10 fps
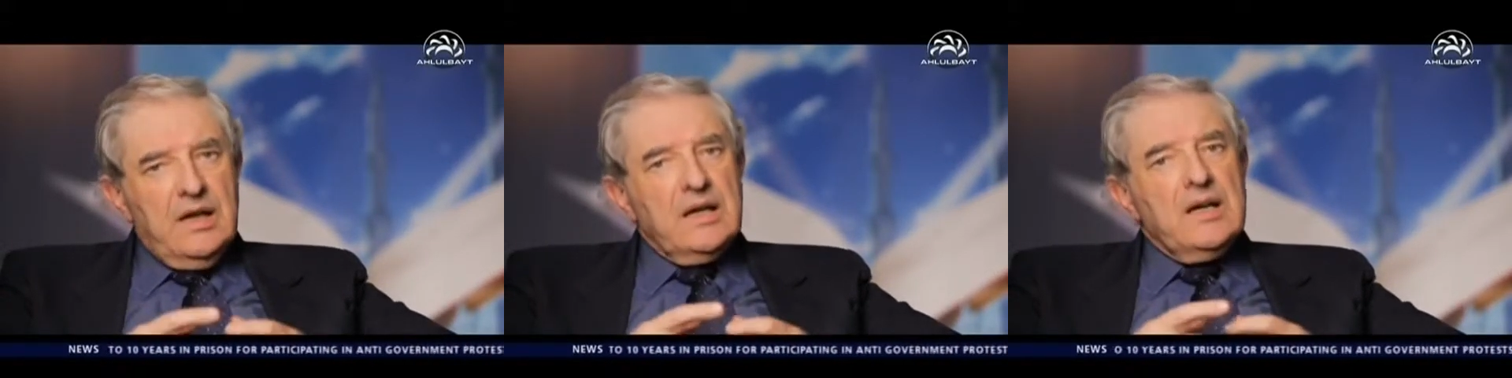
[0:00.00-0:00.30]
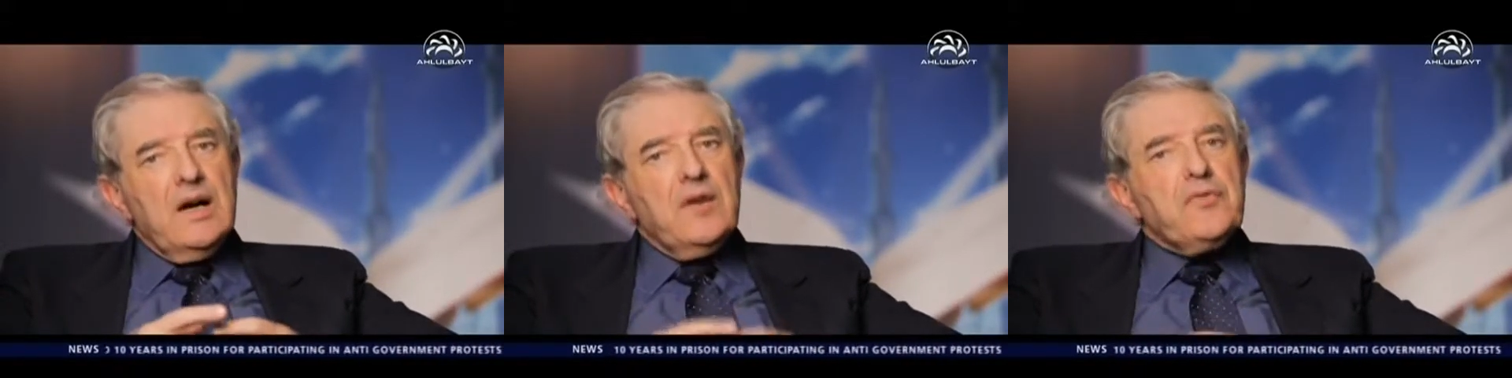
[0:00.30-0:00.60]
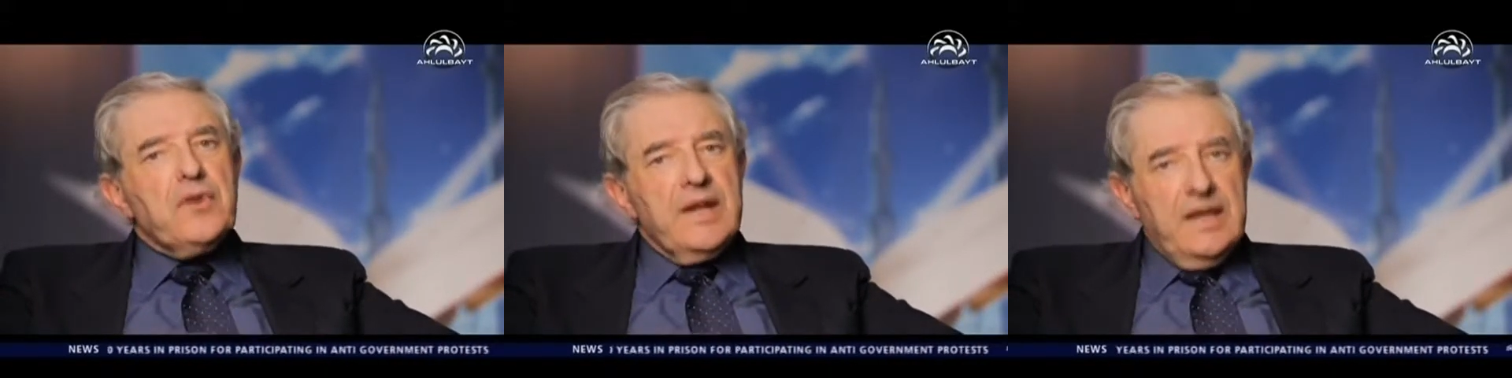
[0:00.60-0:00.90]

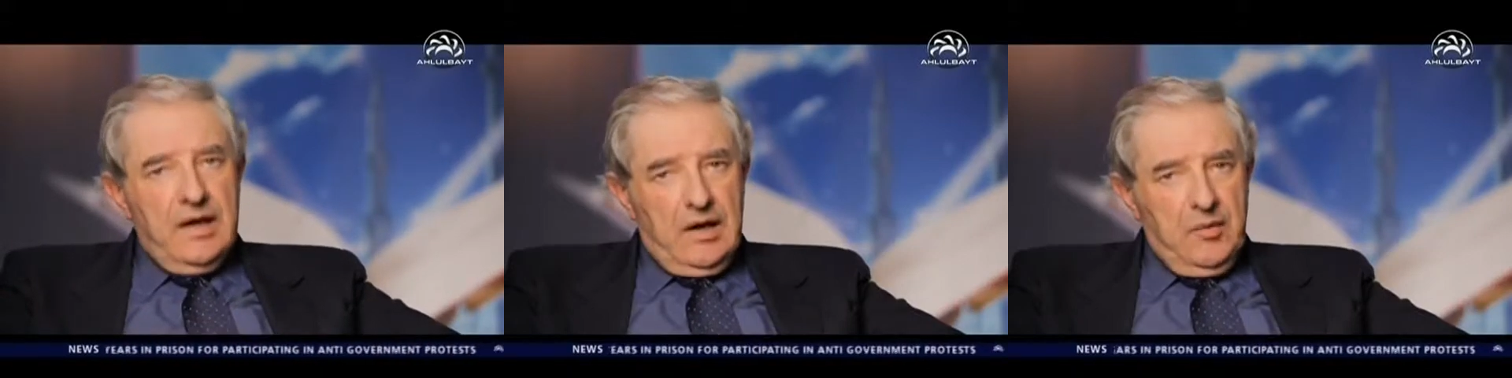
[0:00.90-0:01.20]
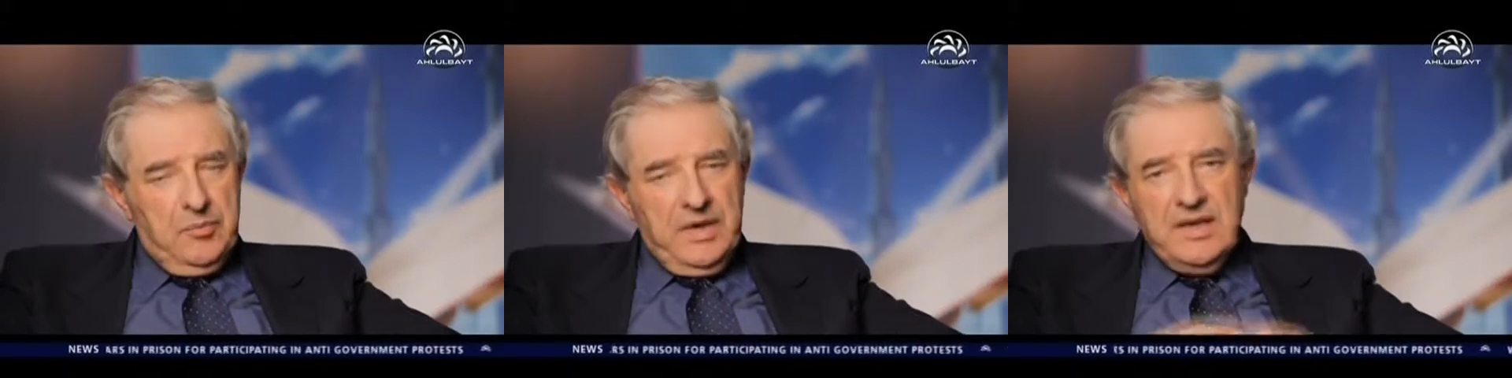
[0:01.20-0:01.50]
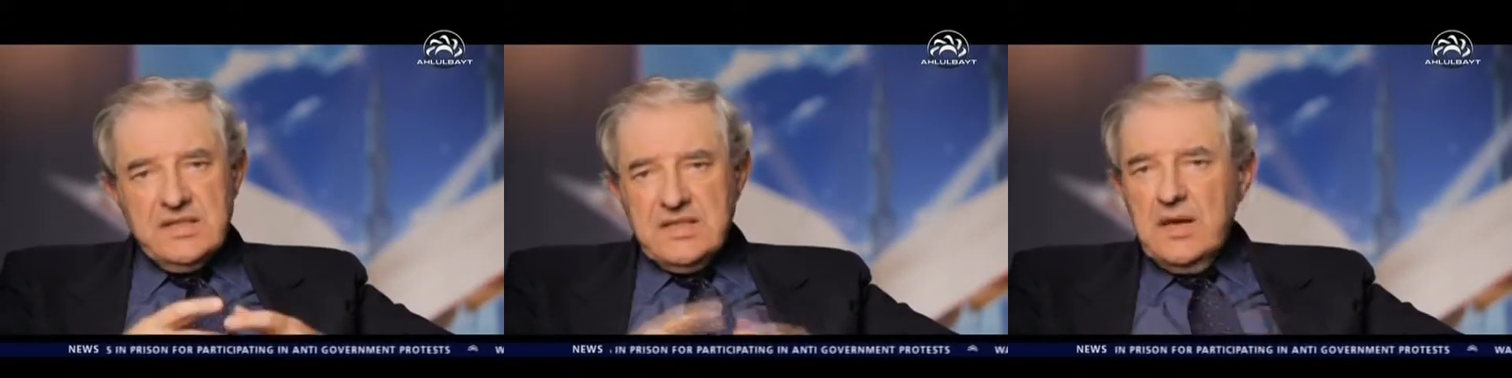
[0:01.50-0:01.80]
covering up
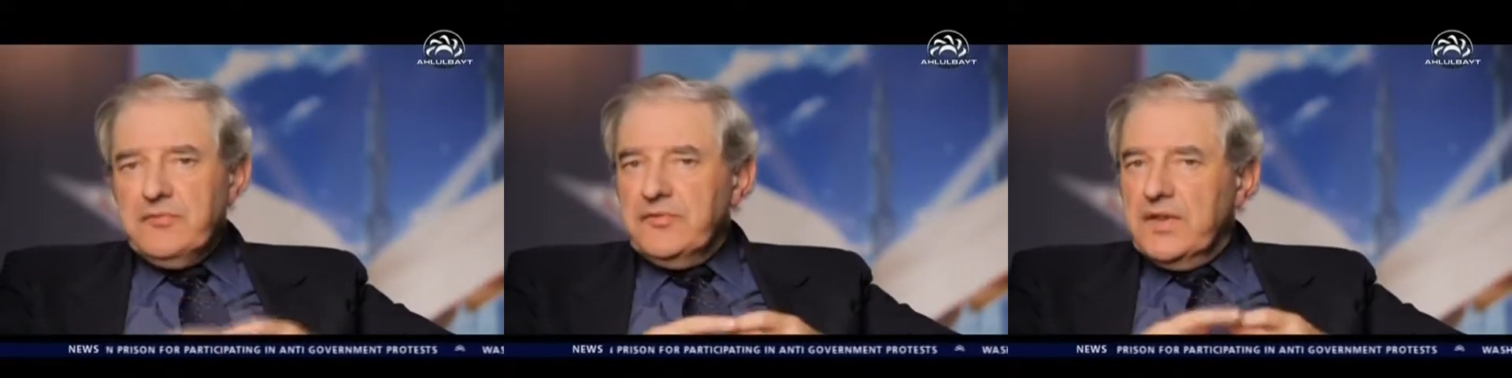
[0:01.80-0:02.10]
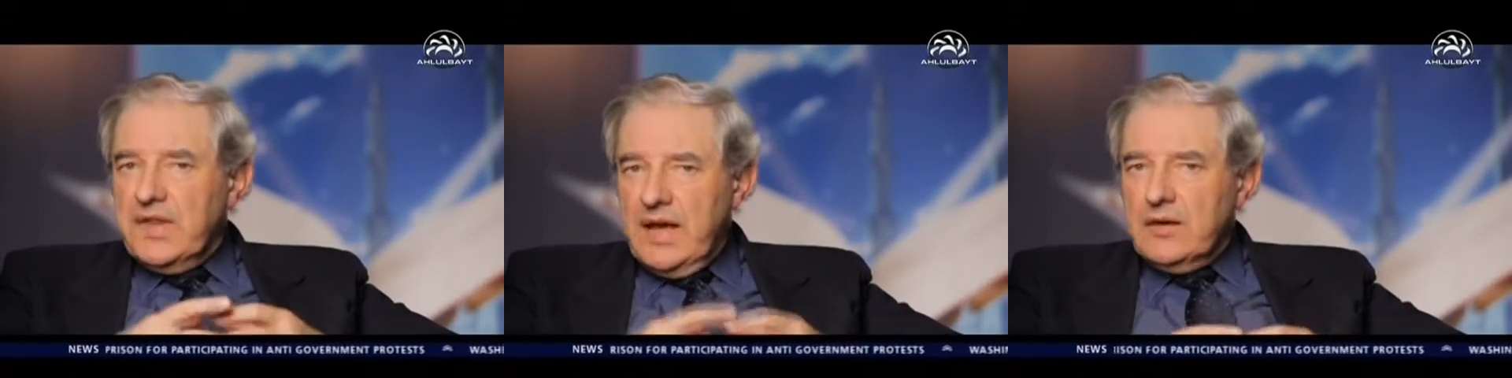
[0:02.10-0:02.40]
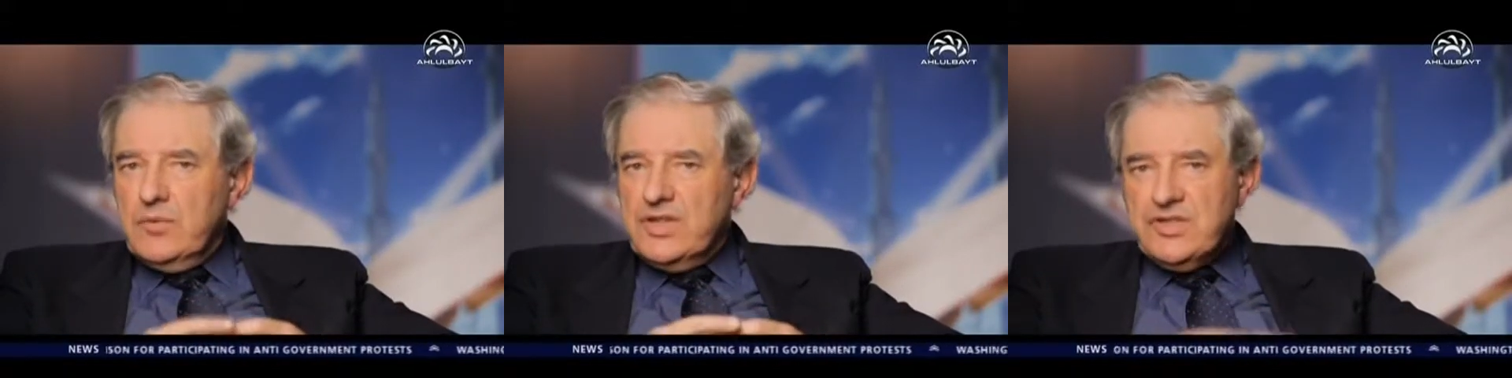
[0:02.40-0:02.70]
except for that
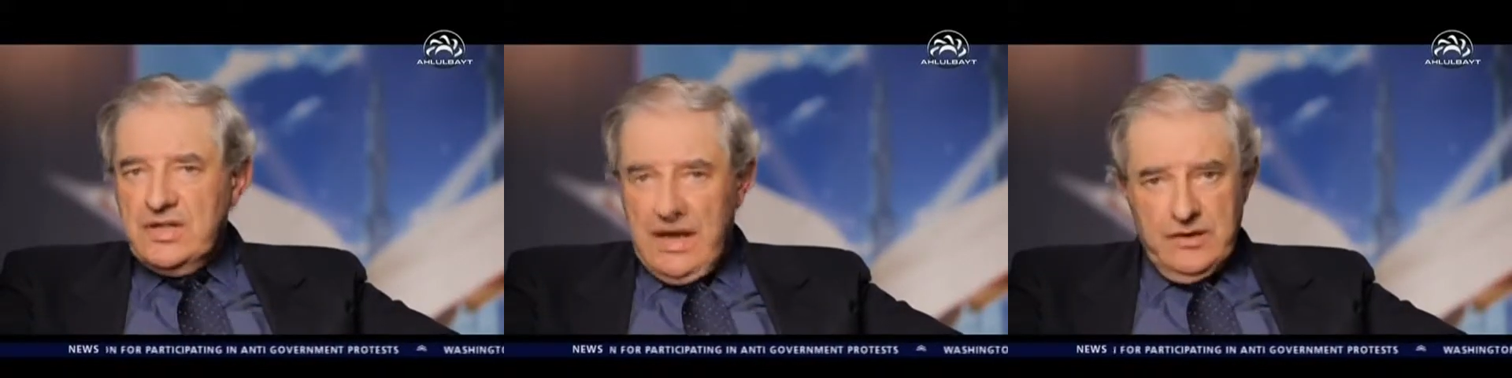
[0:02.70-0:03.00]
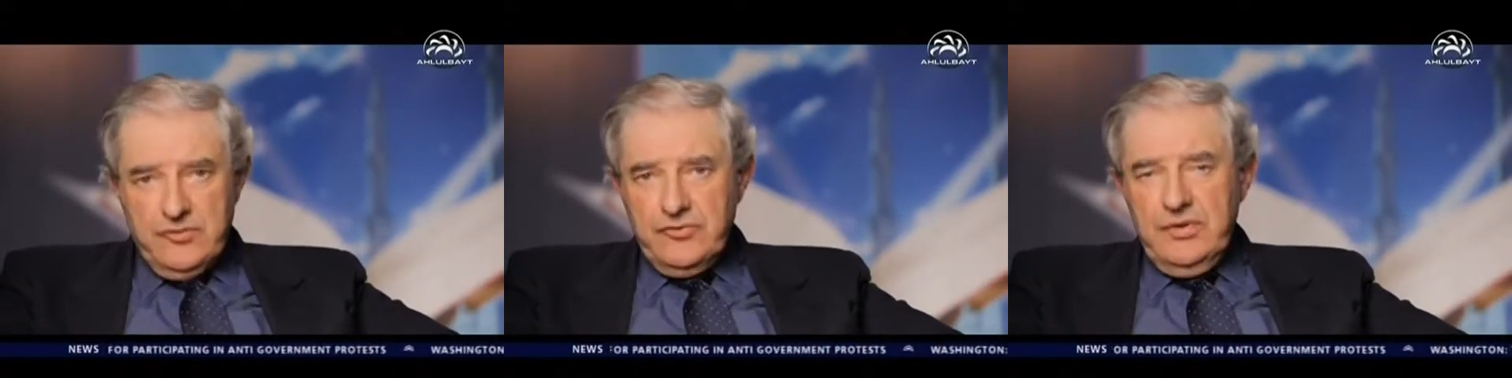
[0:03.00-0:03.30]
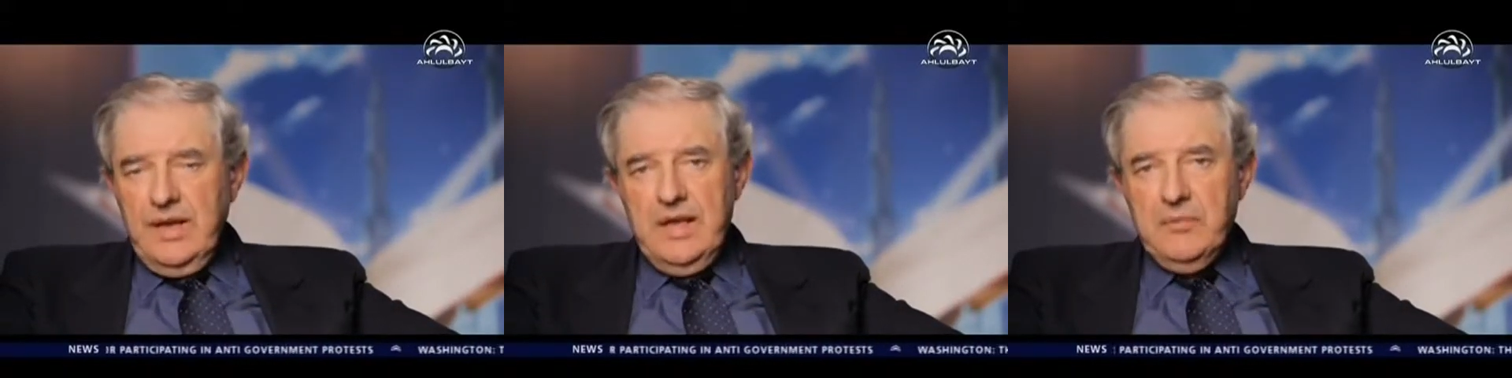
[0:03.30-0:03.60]
which
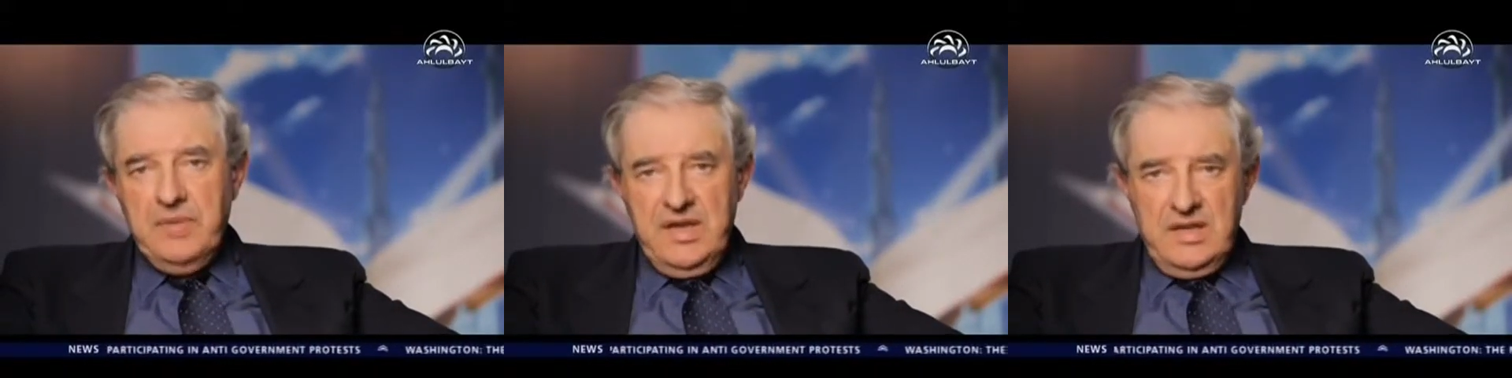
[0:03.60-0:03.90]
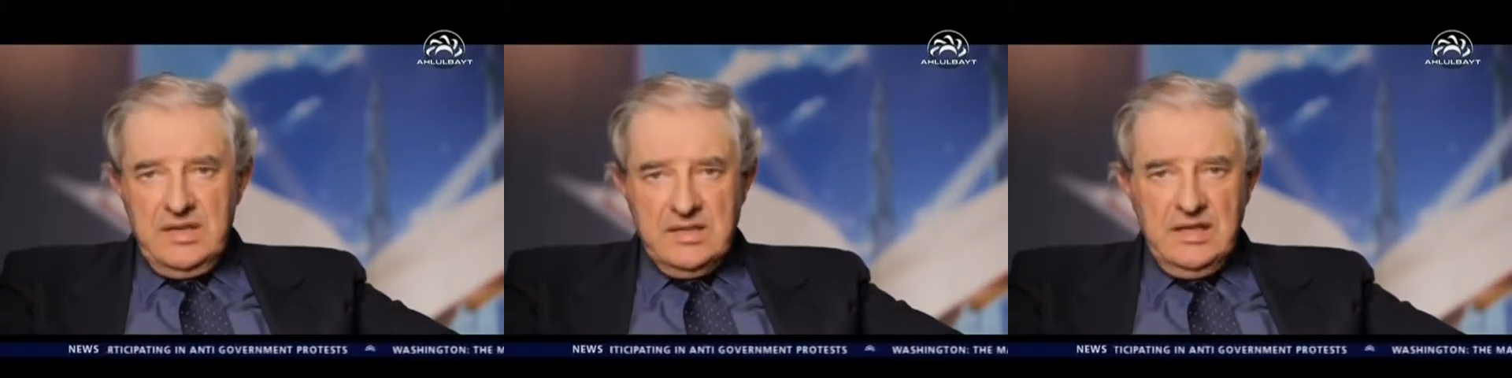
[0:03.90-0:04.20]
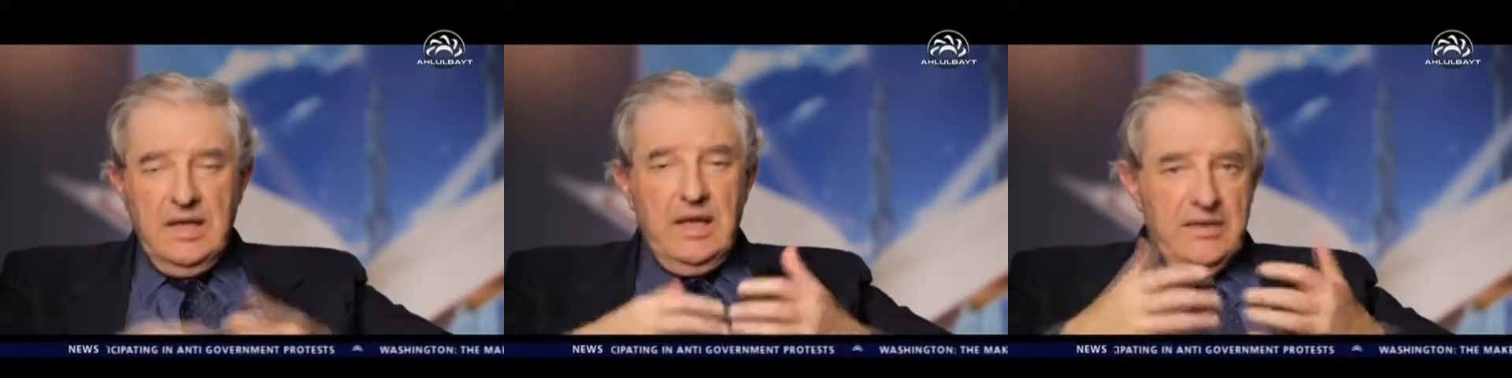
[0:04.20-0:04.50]
naturally appears
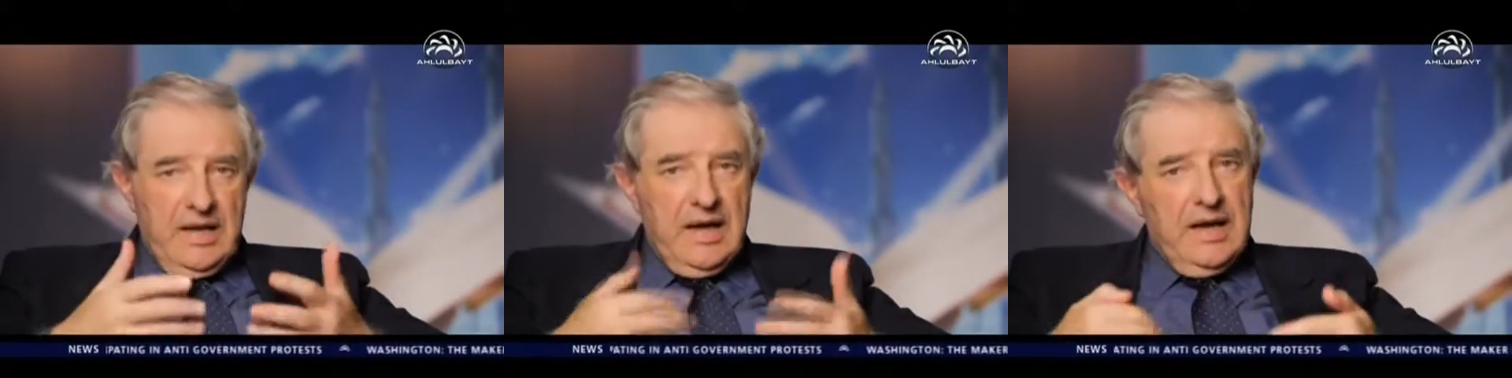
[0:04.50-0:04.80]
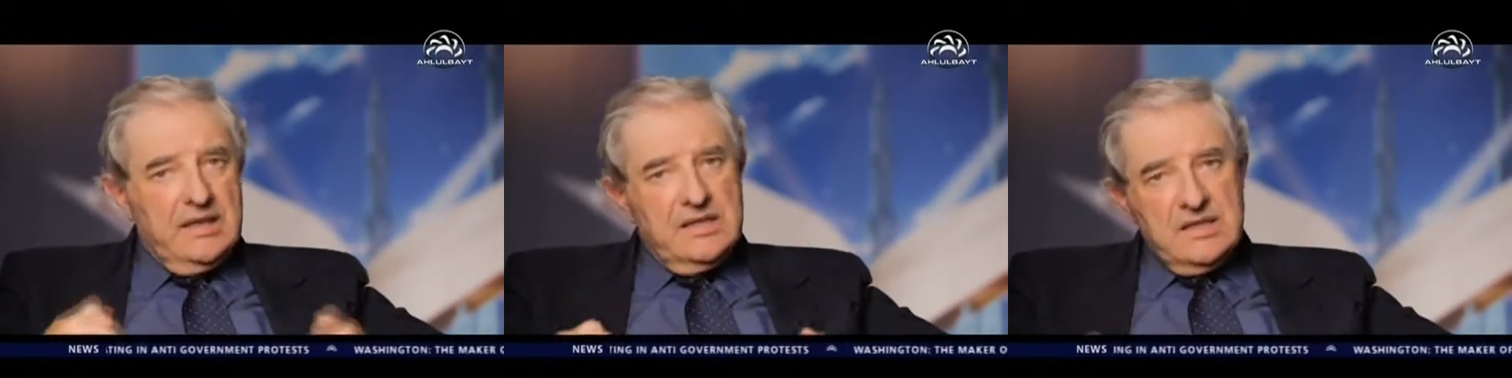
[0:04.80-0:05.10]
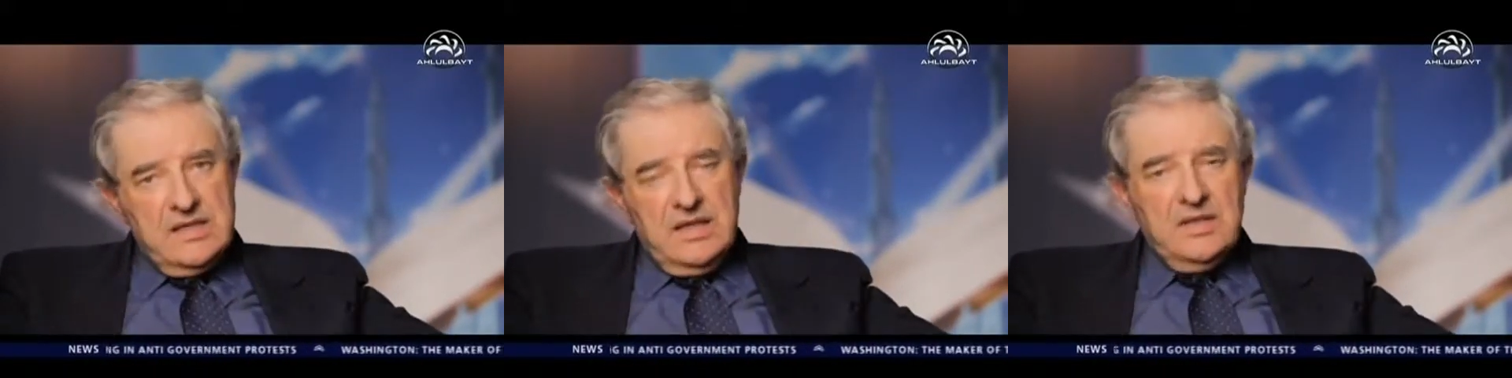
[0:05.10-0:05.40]
the hands,